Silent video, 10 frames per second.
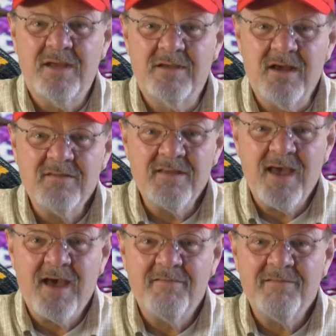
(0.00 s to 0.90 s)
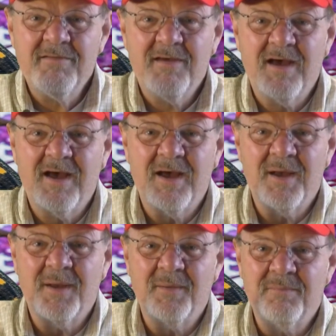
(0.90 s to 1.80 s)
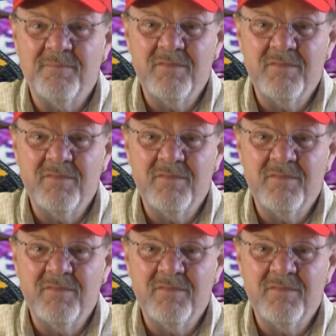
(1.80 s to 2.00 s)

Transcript: It does have uh,